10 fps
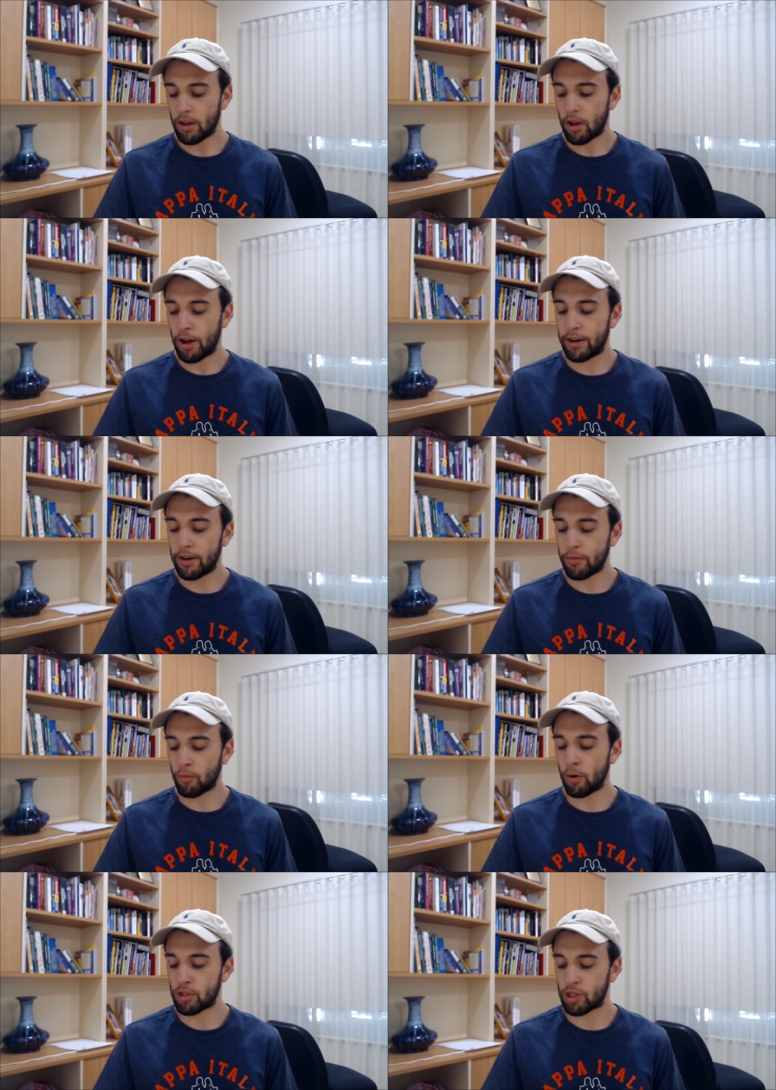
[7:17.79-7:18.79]
I didn't
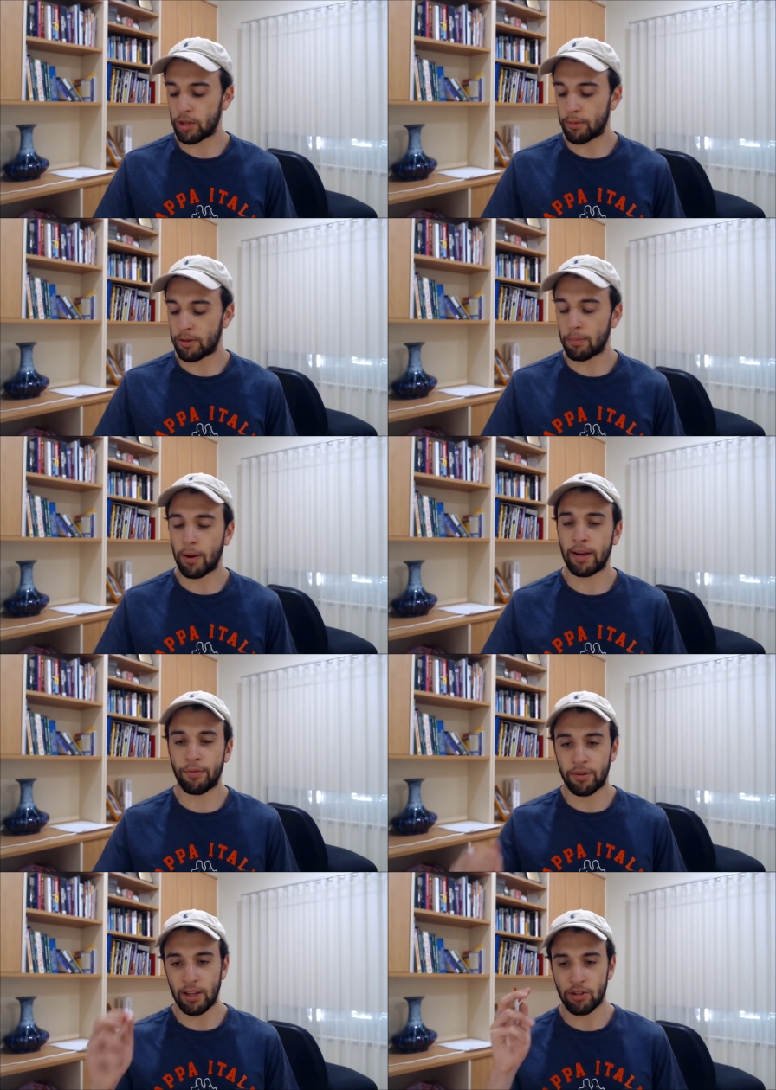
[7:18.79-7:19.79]
pay enough
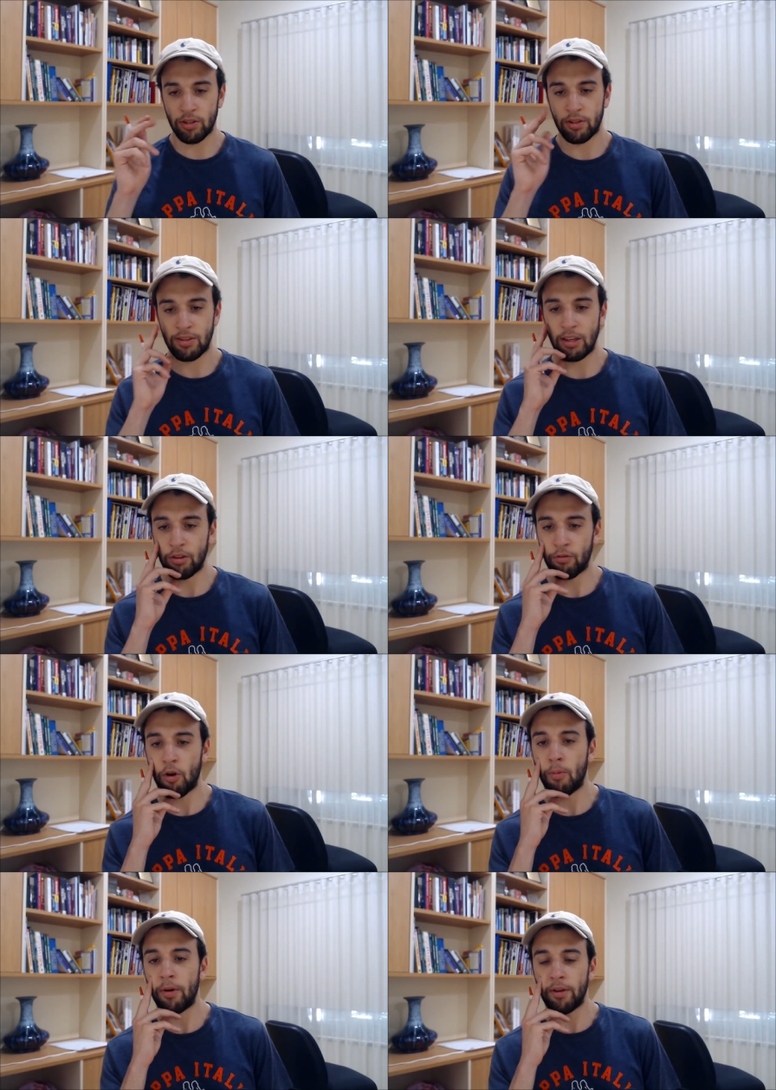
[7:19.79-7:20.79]
attention to see his
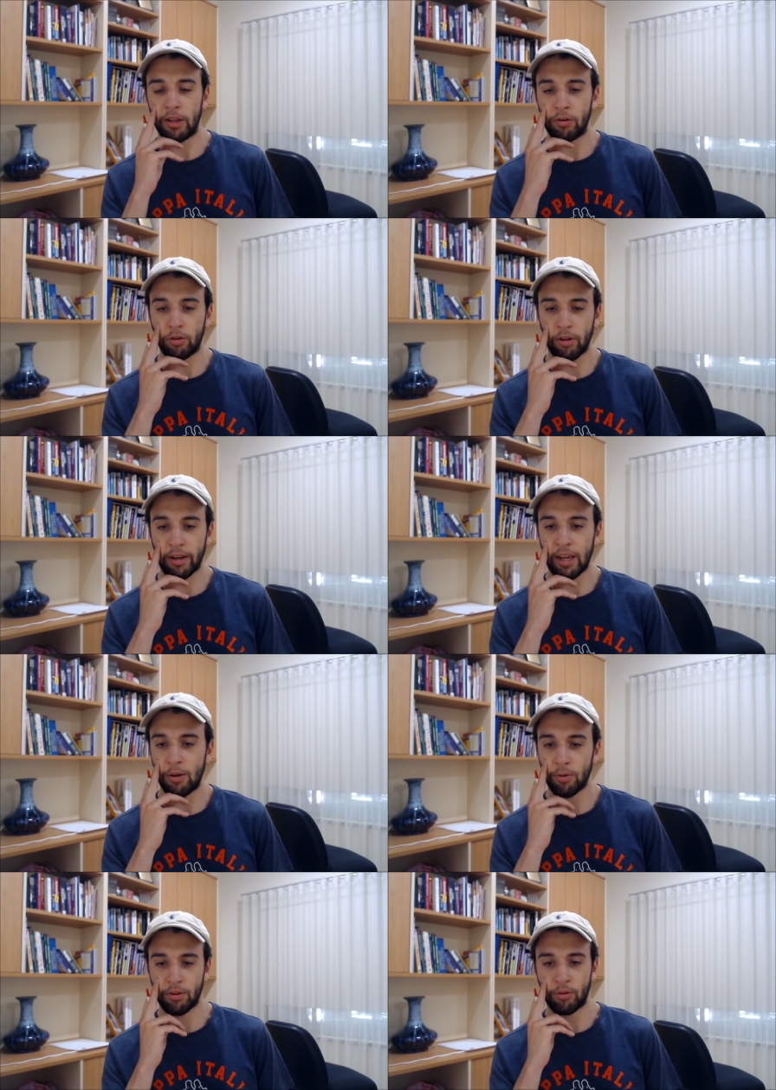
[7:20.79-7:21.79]
role, but it looked like he
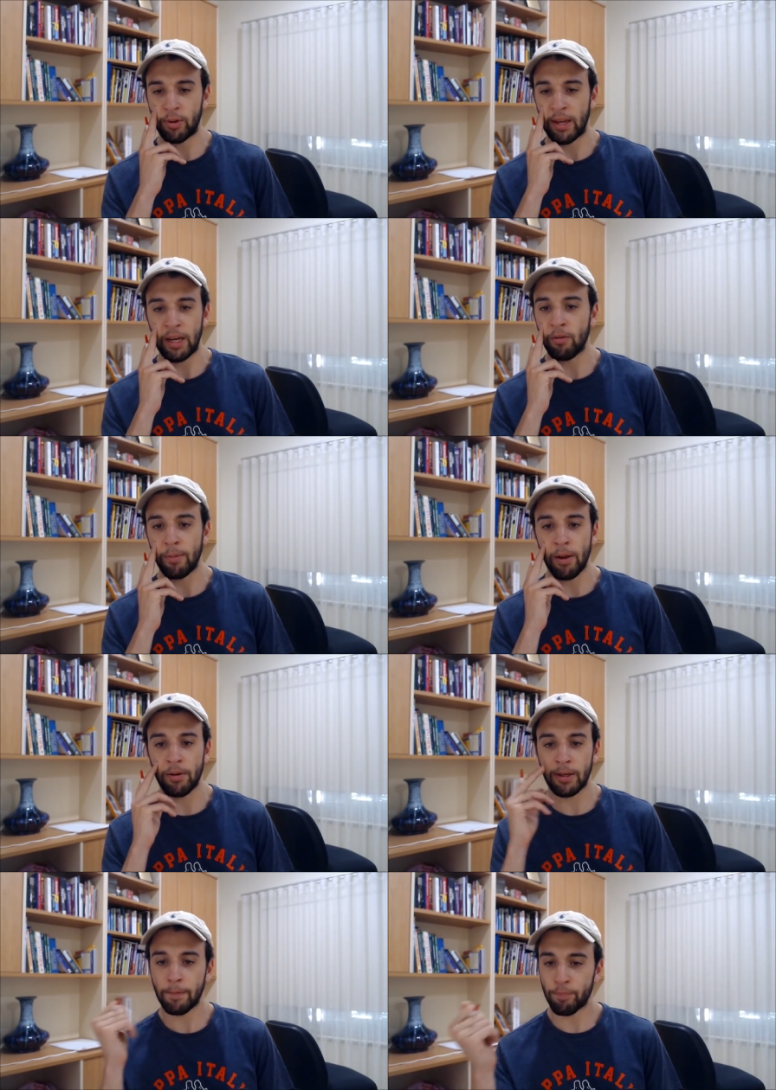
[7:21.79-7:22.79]
wasn't doing any
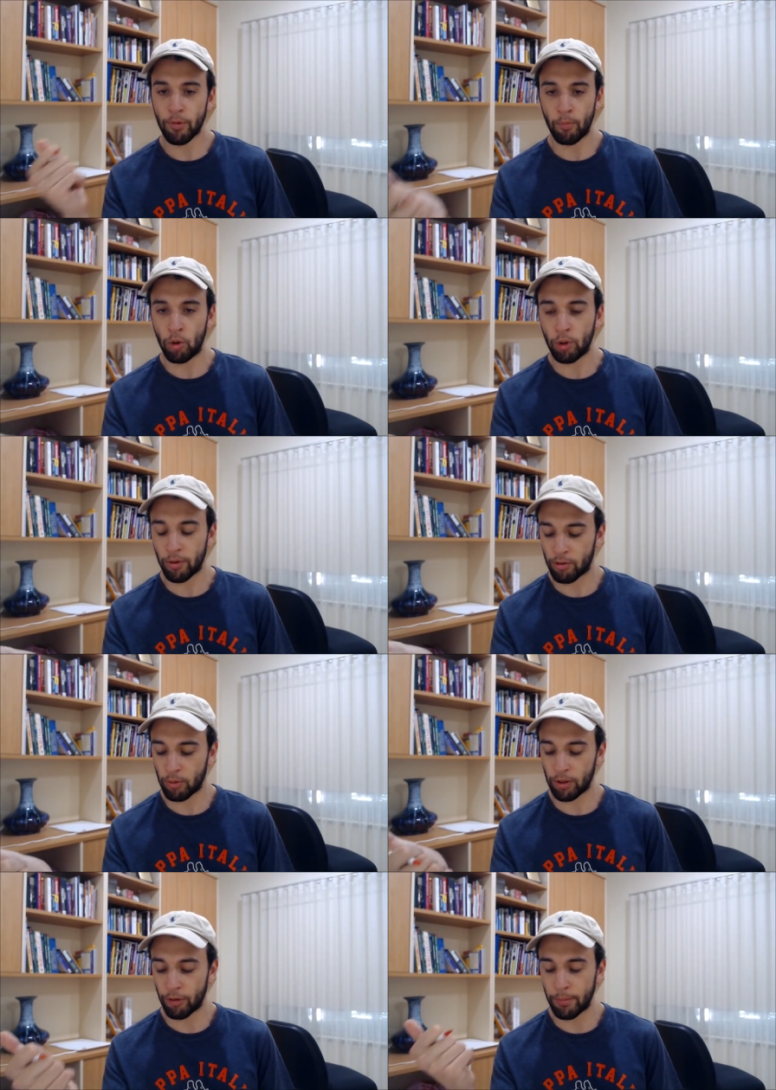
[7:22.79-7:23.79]
rebounding. Moore was doing
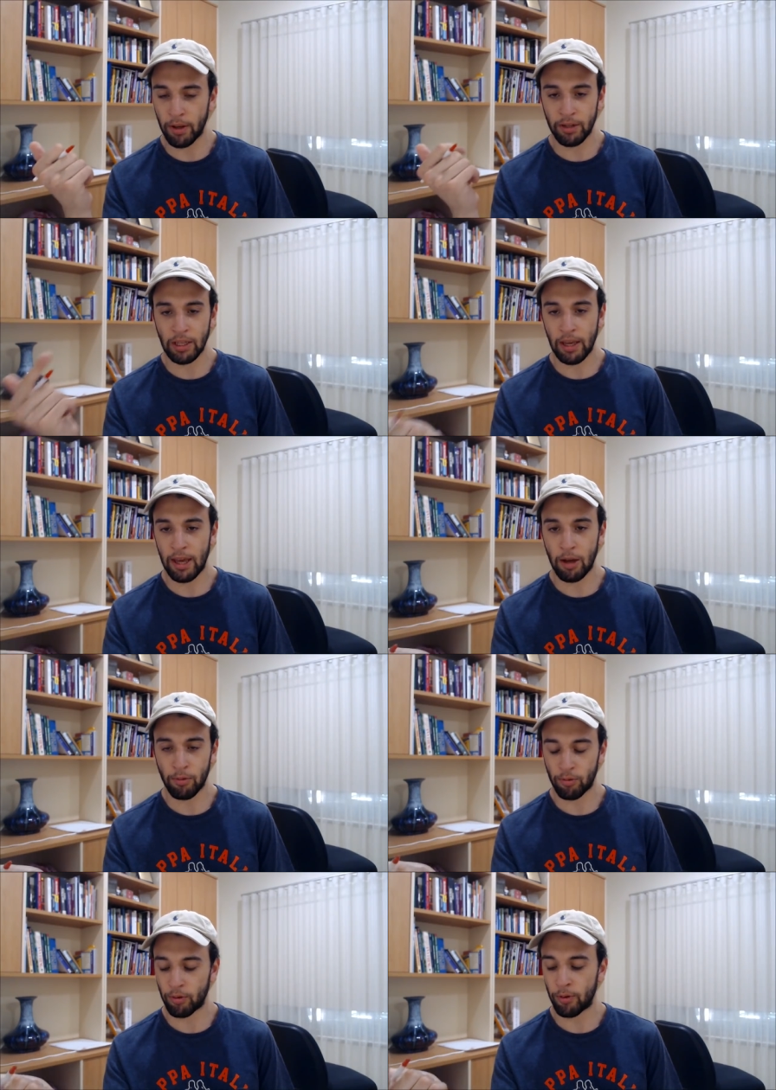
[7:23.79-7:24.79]
the rebounding. Howe was
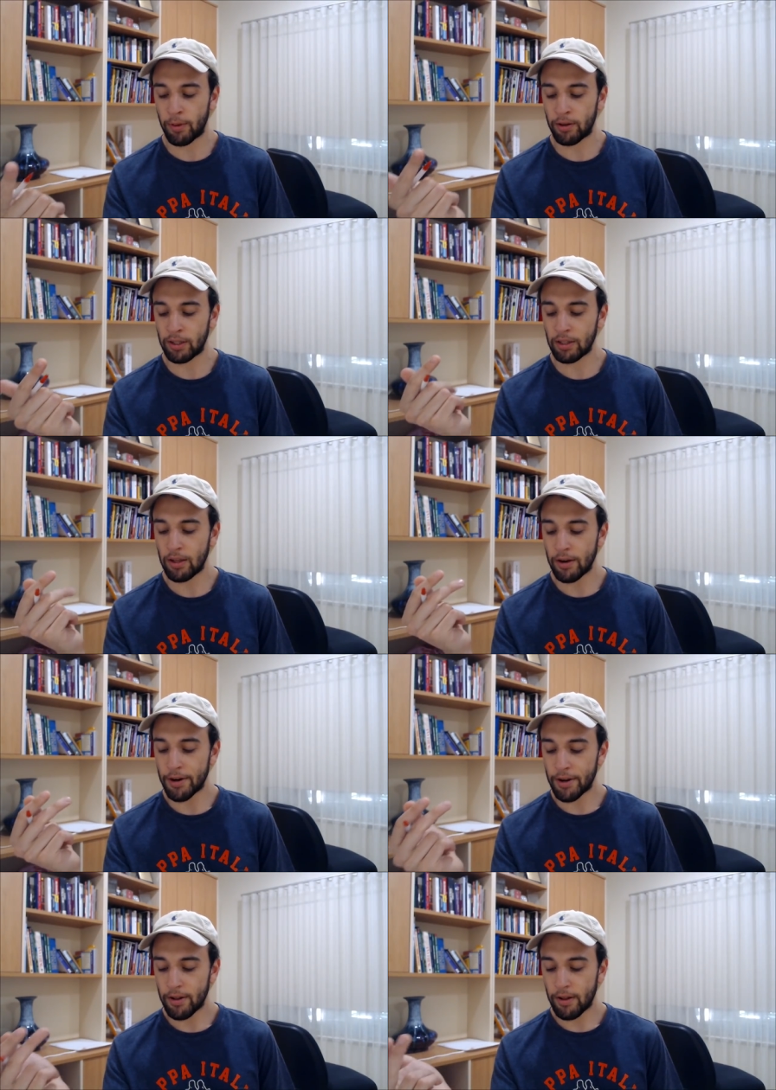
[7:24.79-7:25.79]
doing rebounding.
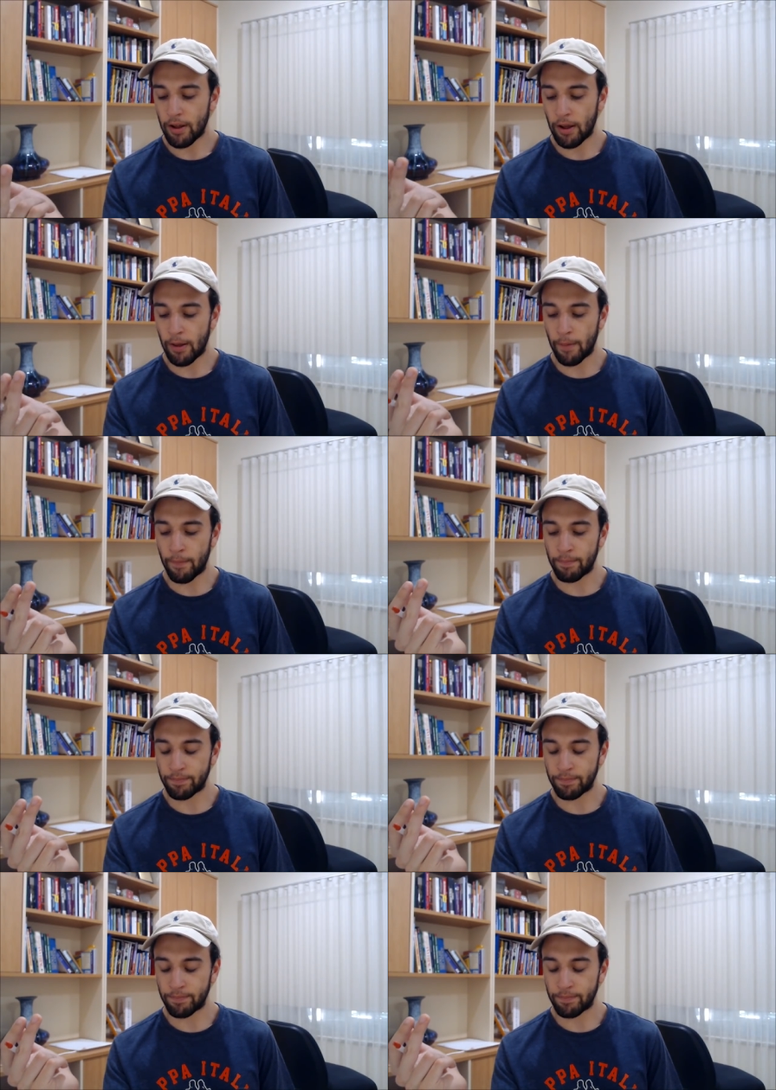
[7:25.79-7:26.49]
Who